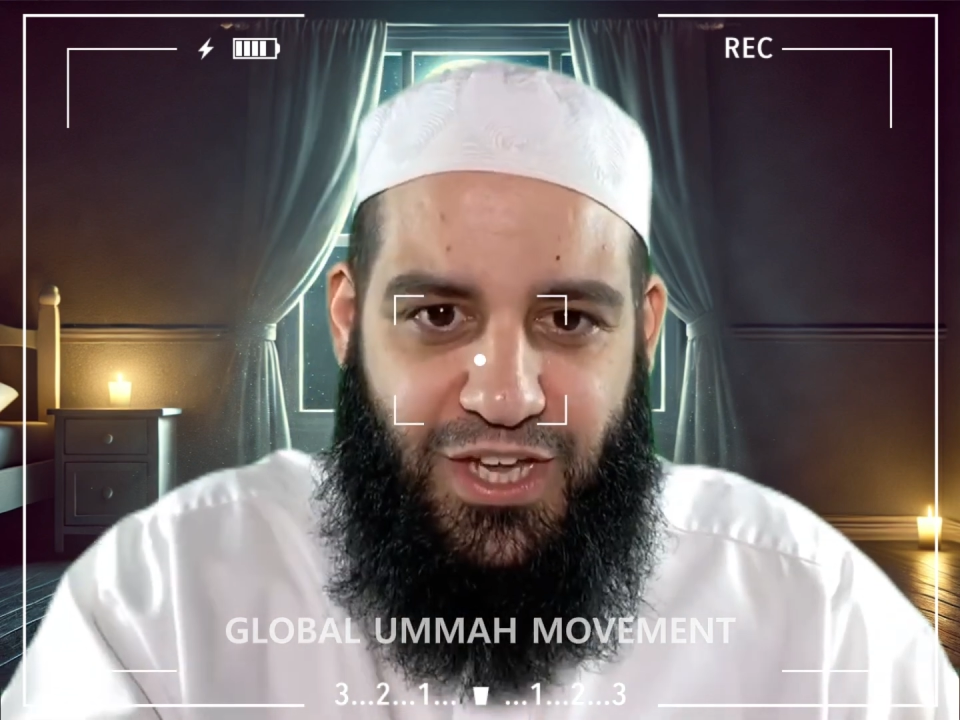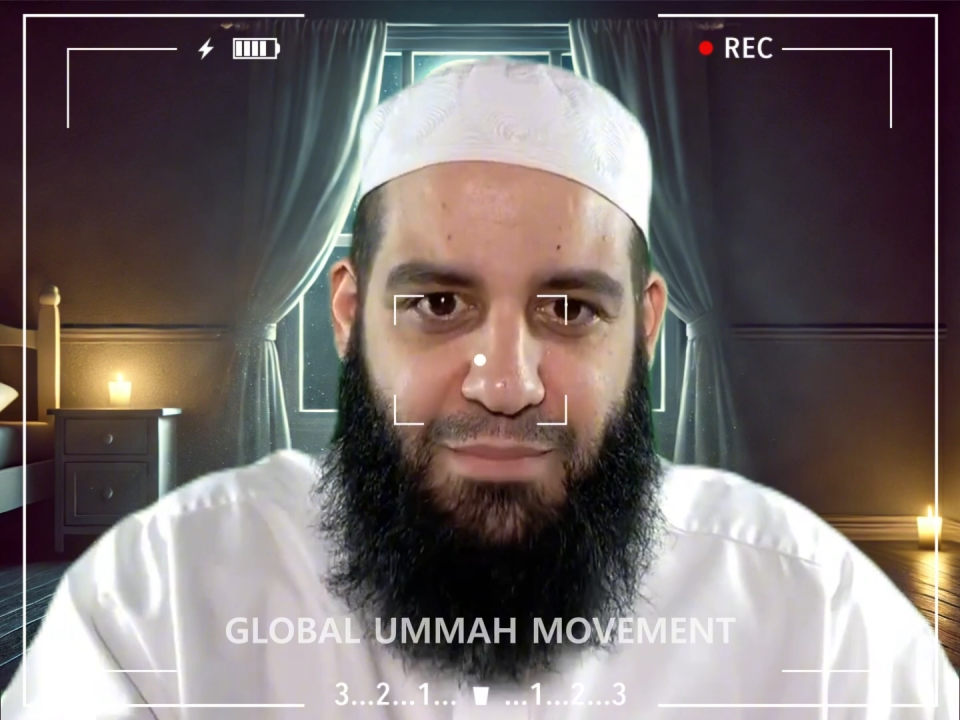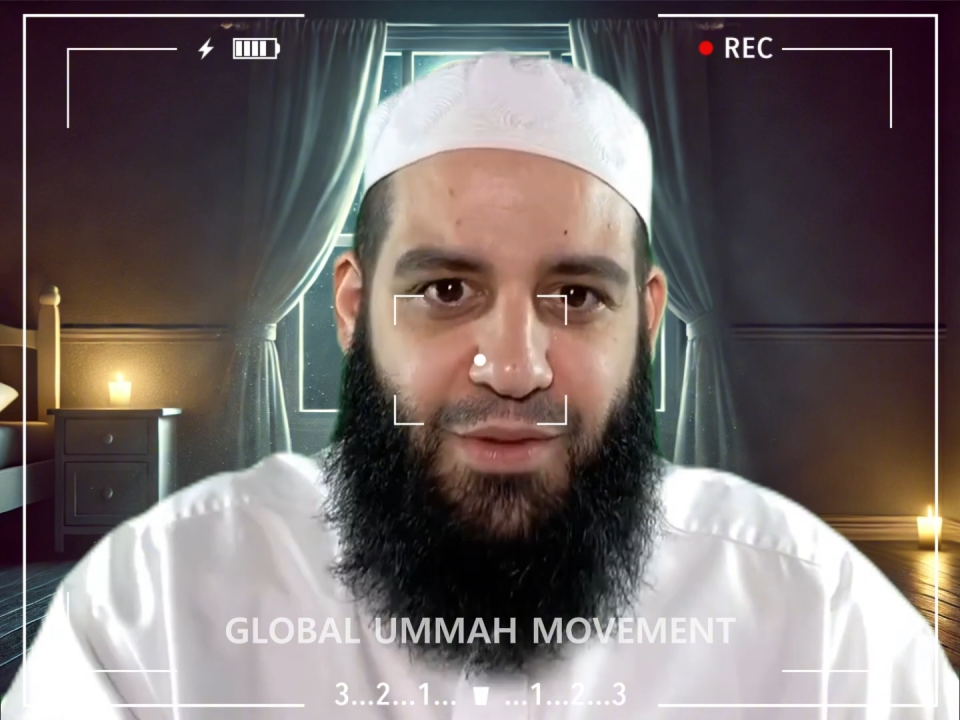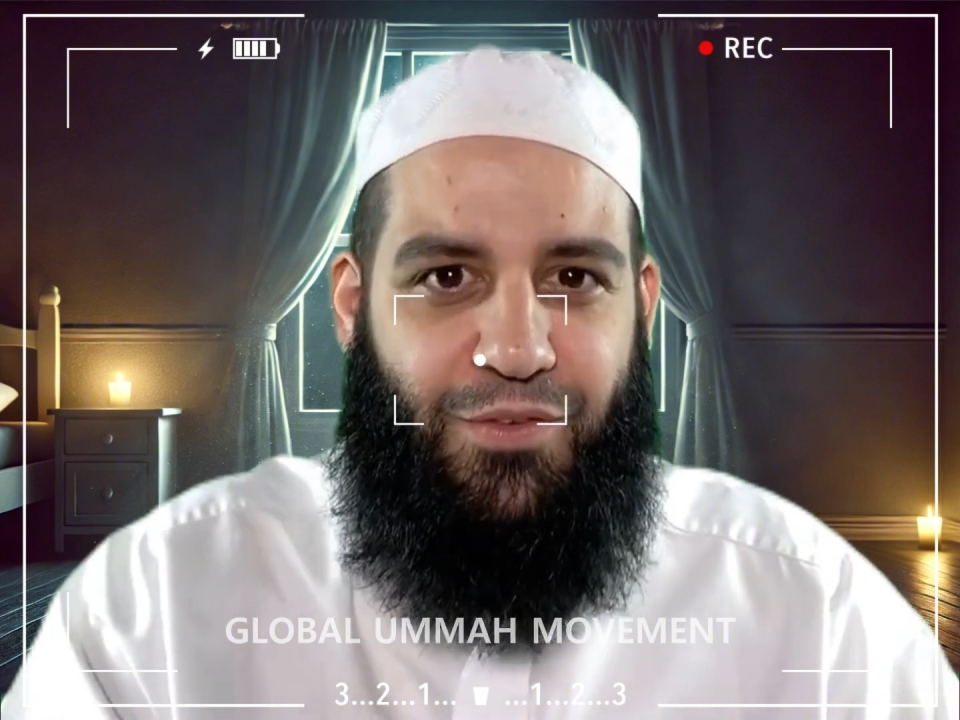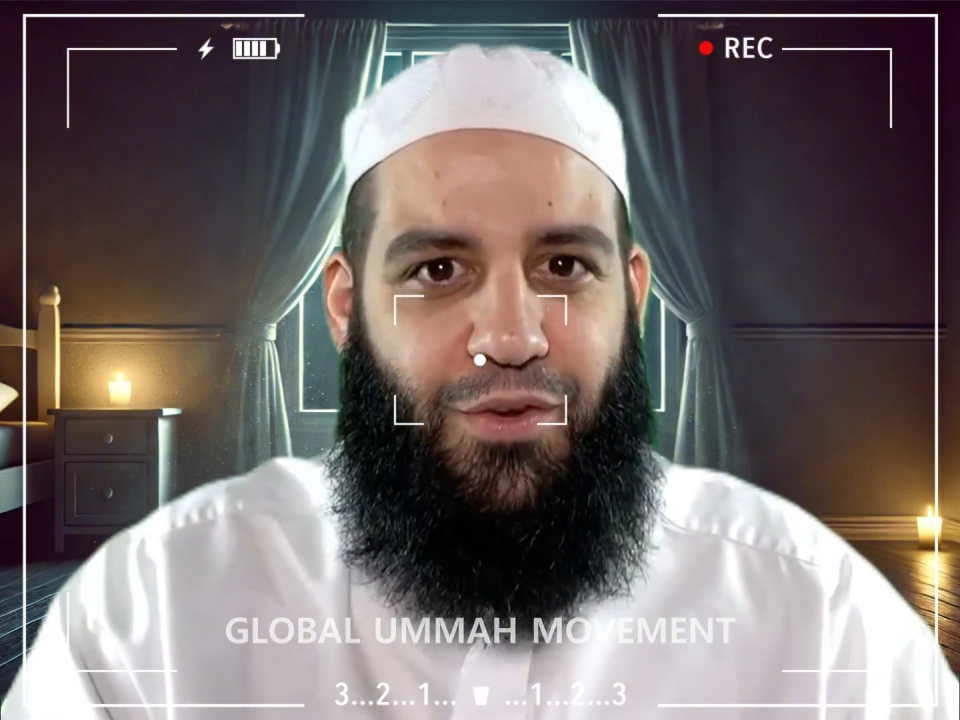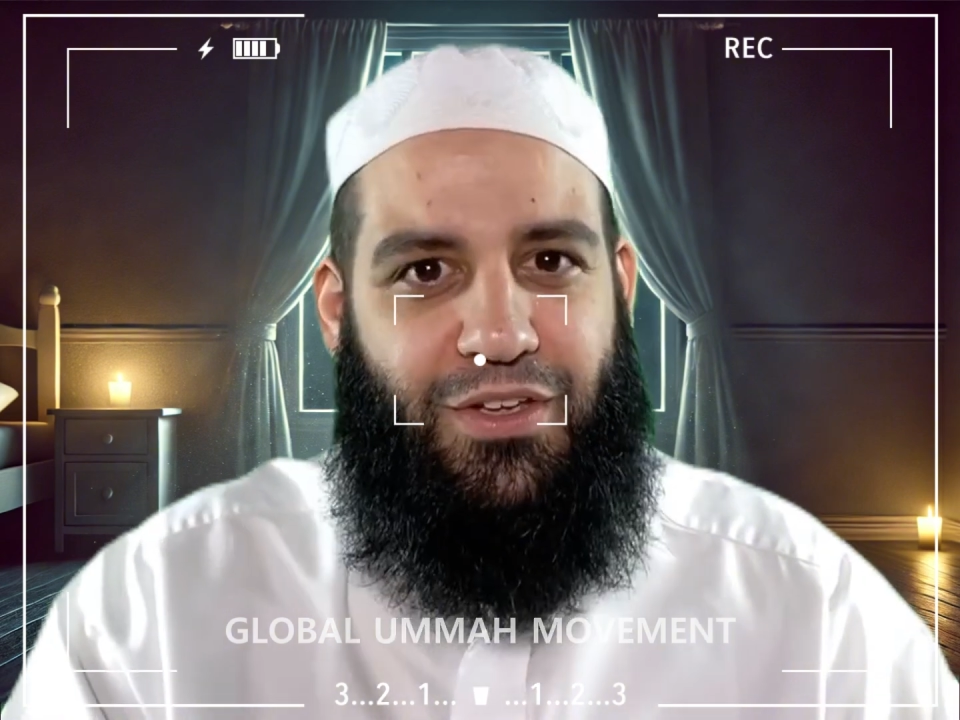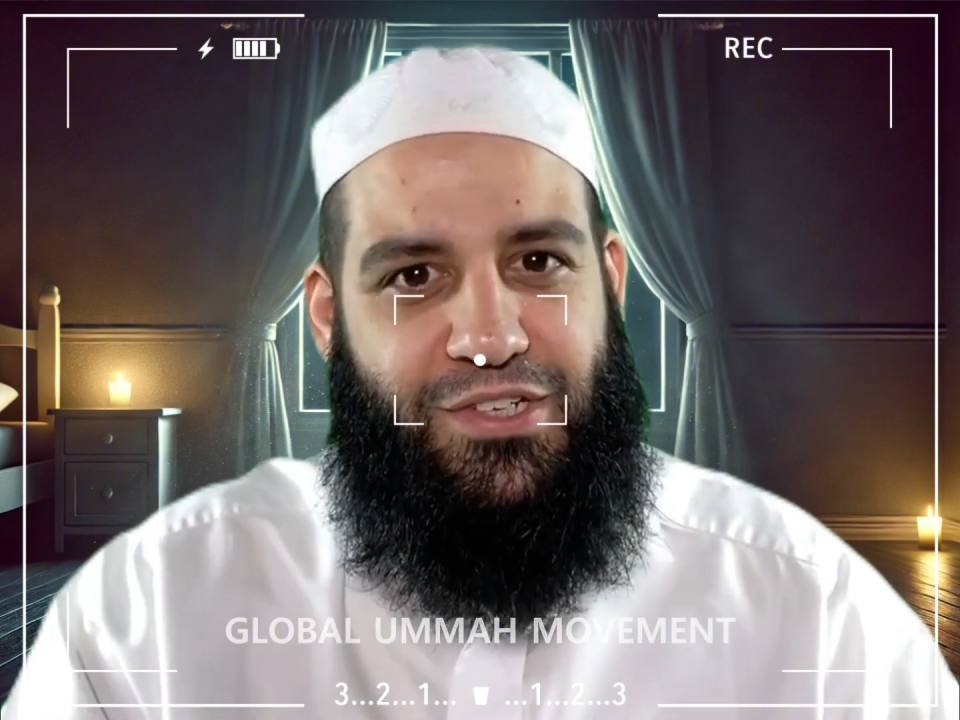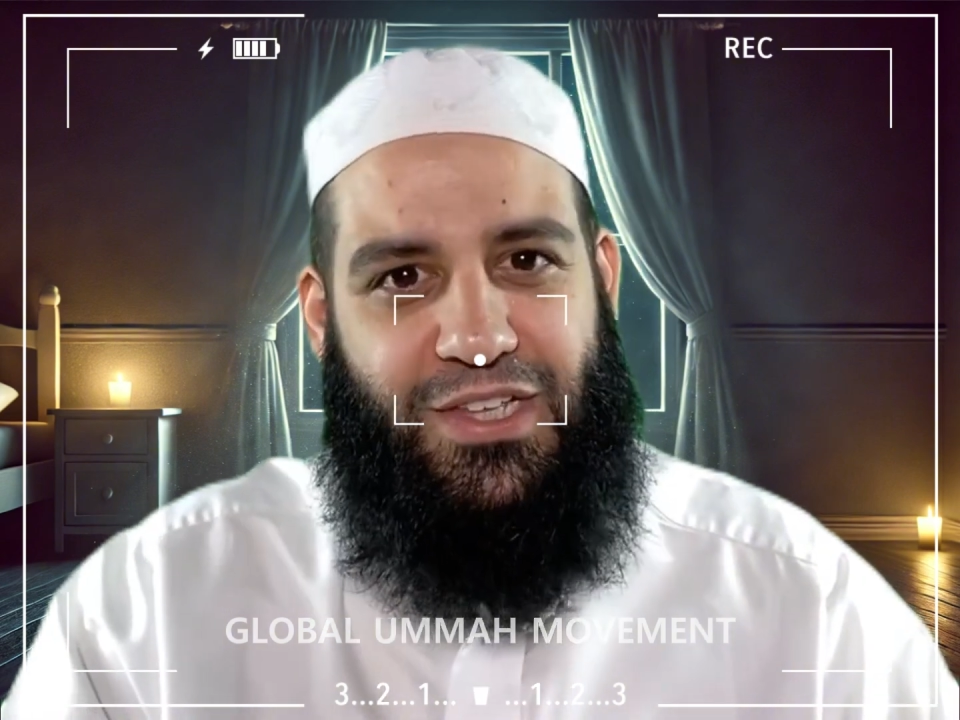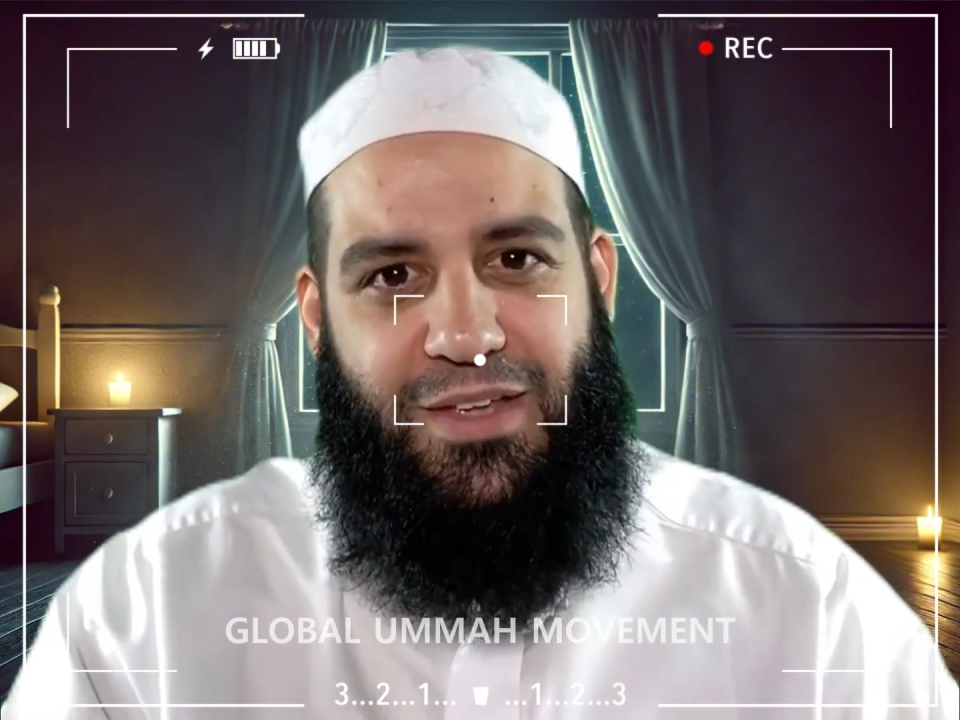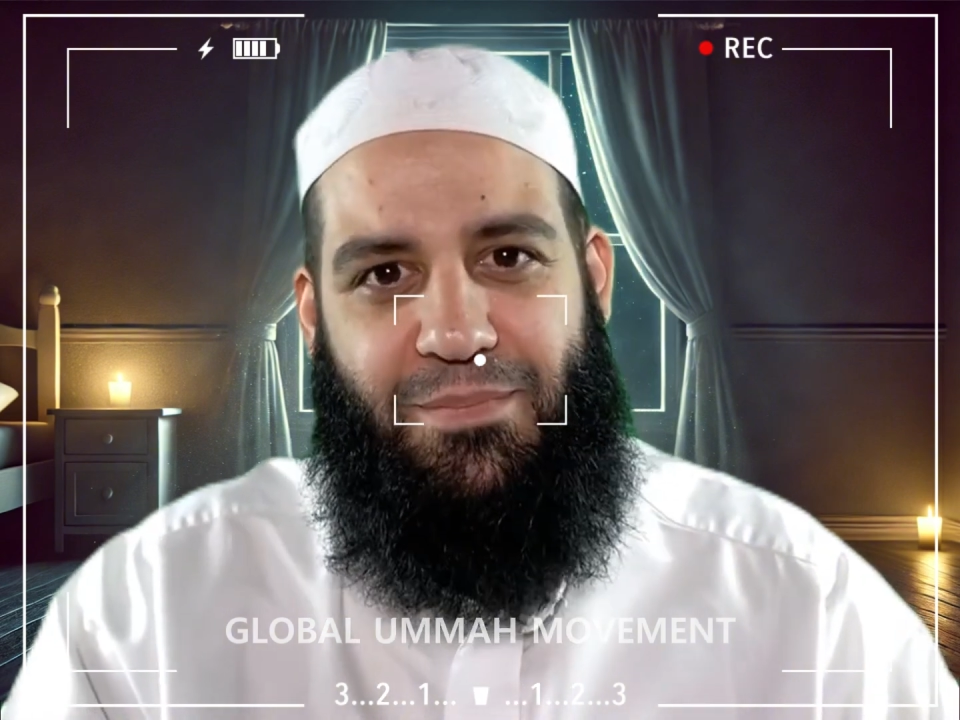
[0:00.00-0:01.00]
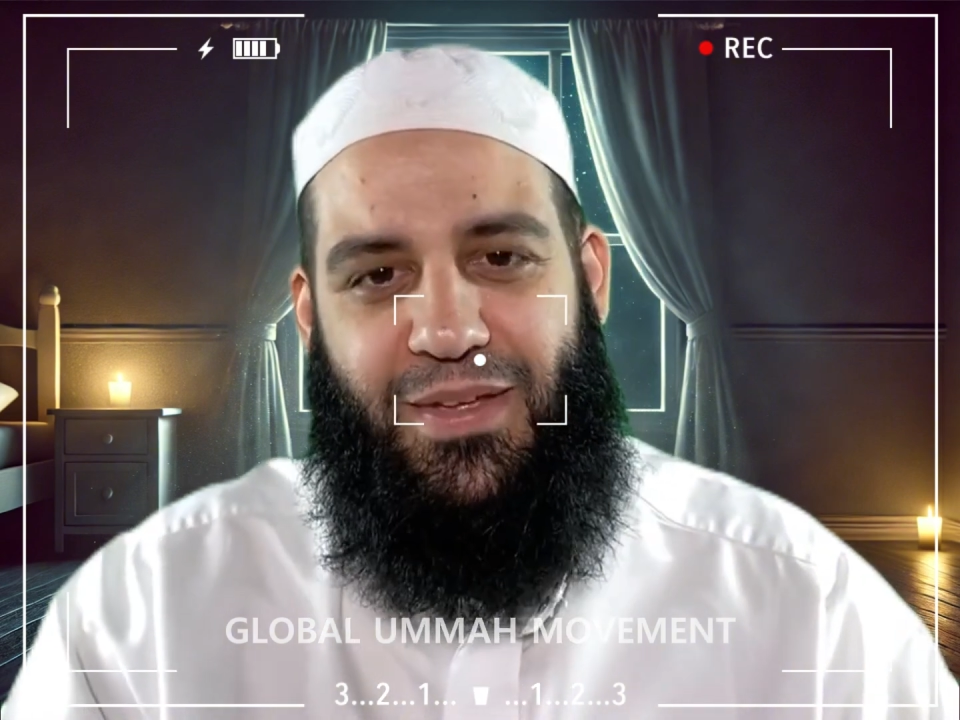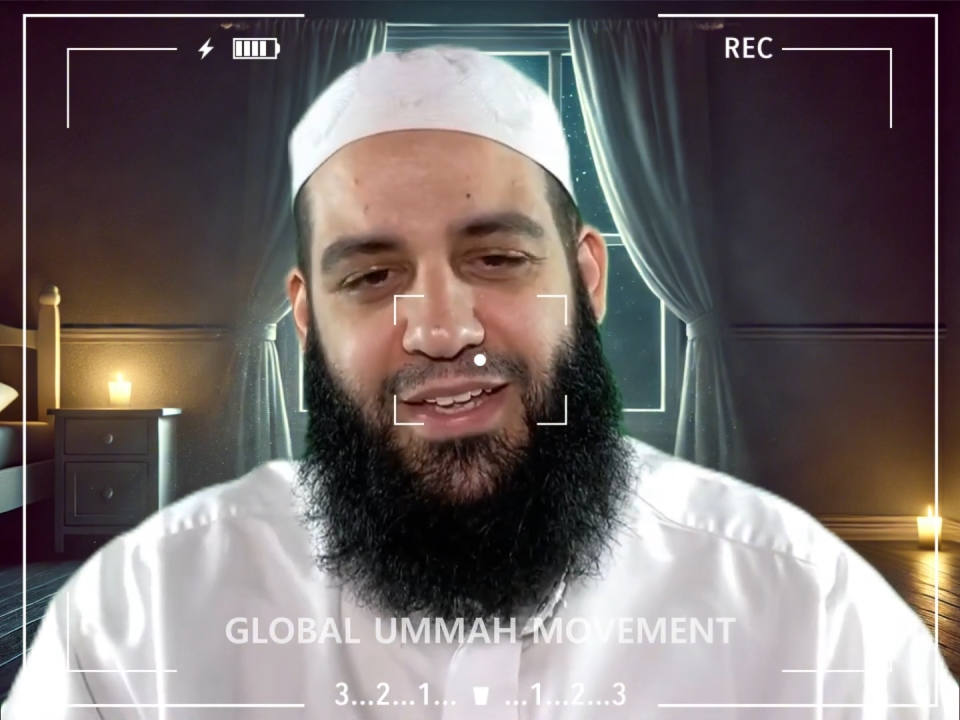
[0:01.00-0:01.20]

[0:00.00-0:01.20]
said before you sleep,